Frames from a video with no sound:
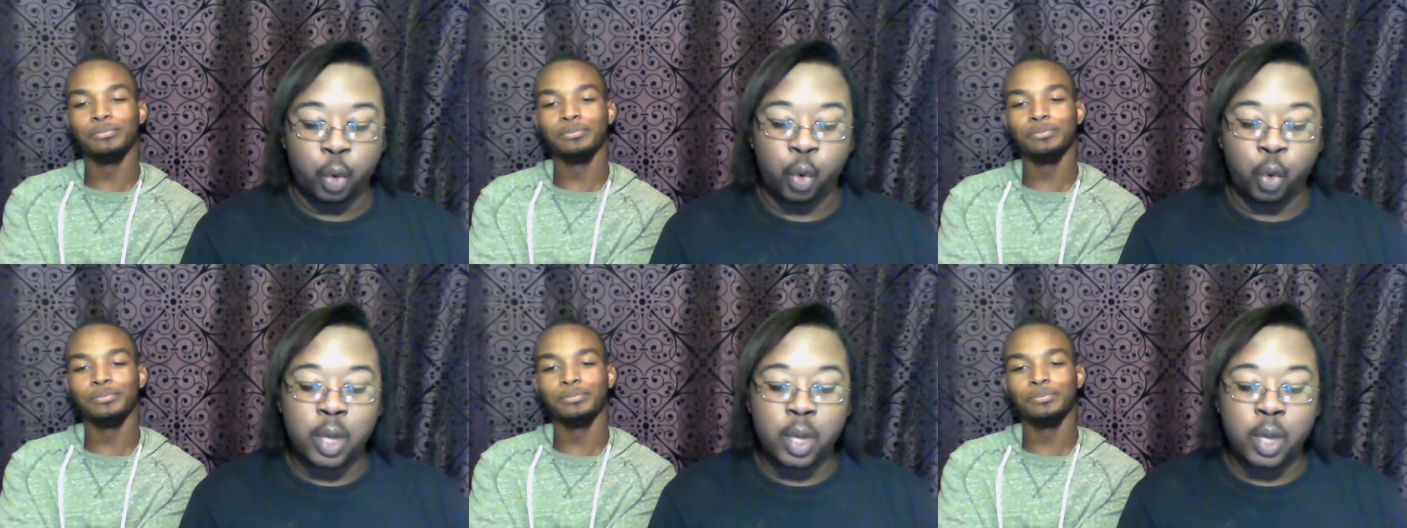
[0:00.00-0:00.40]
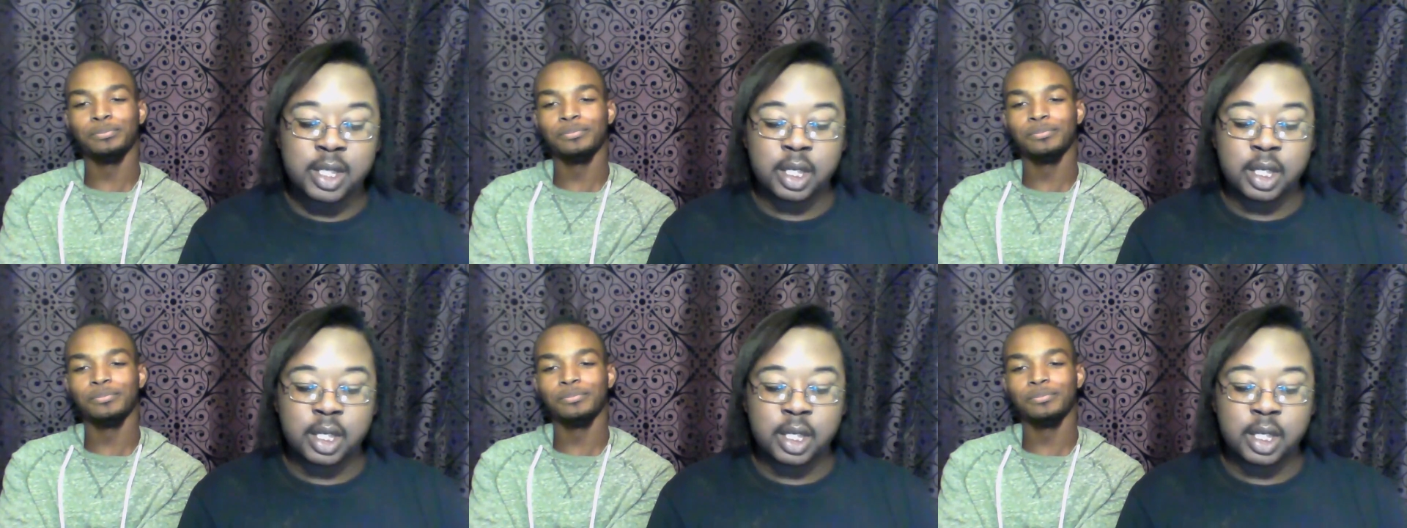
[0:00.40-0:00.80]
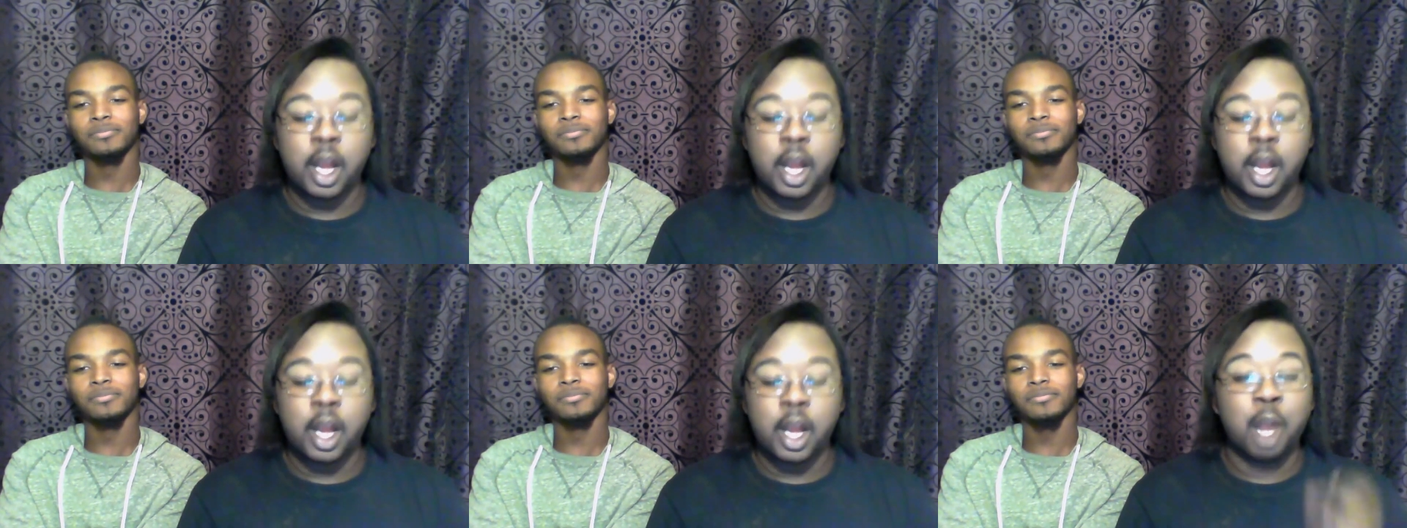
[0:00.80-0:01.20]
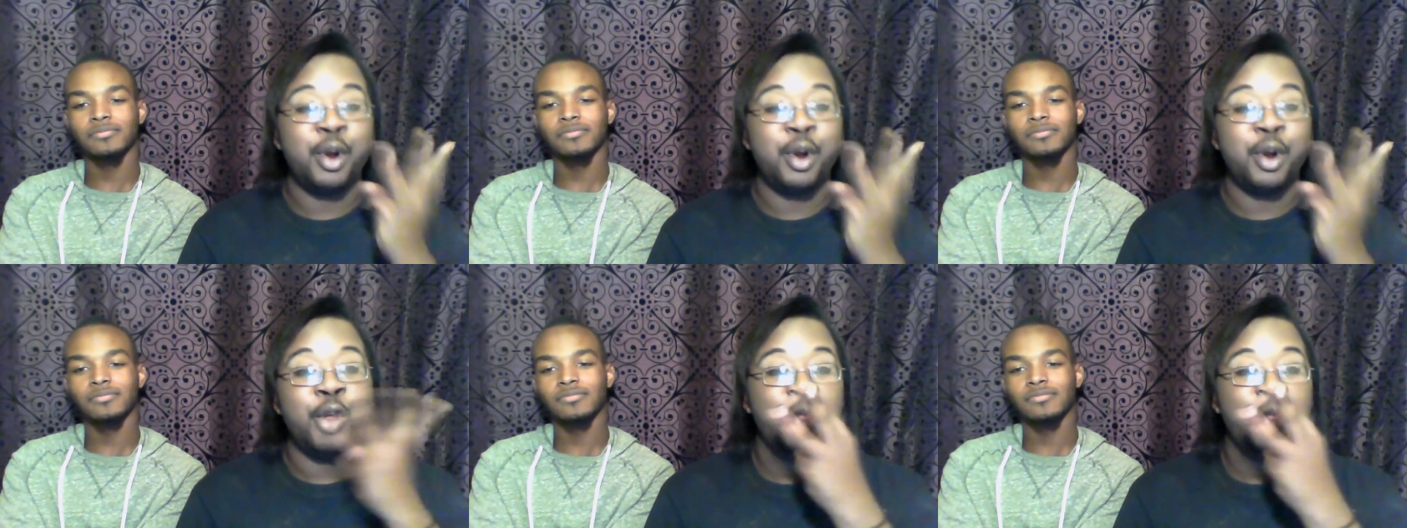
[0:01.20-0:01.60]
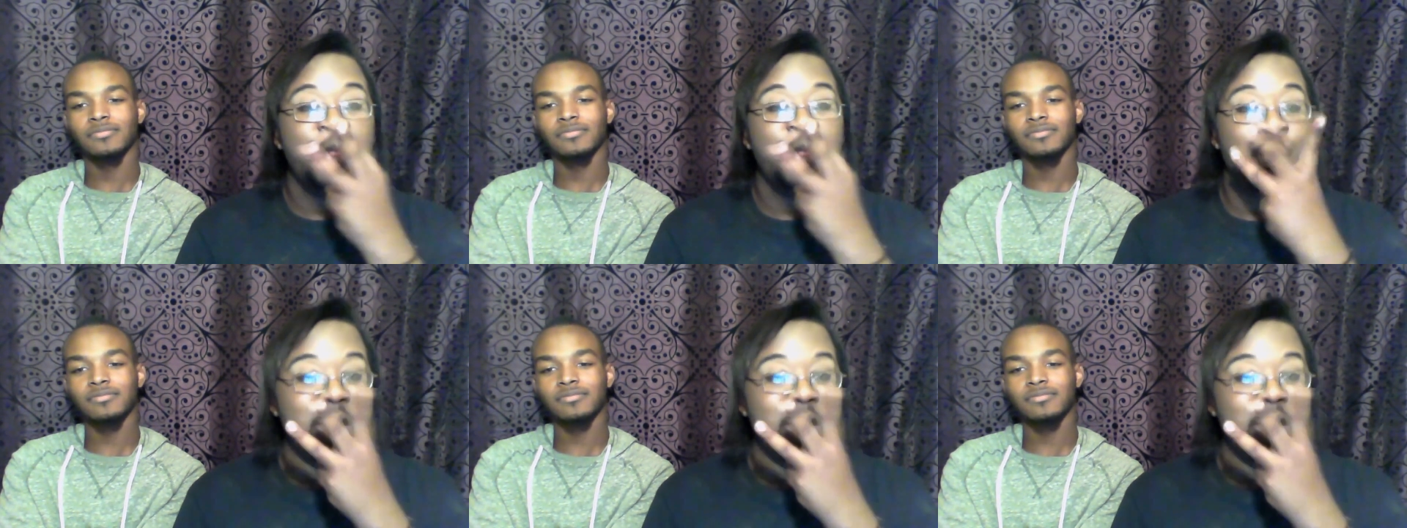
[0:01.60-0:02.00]
Speaker 1: Question number
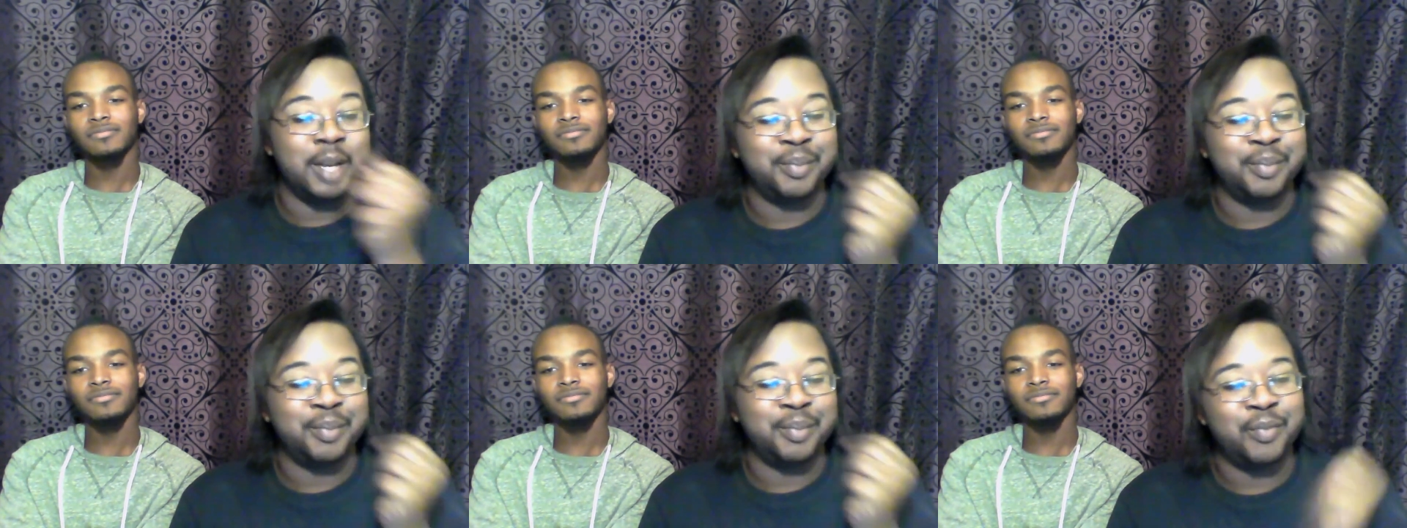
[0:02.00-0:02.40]
3.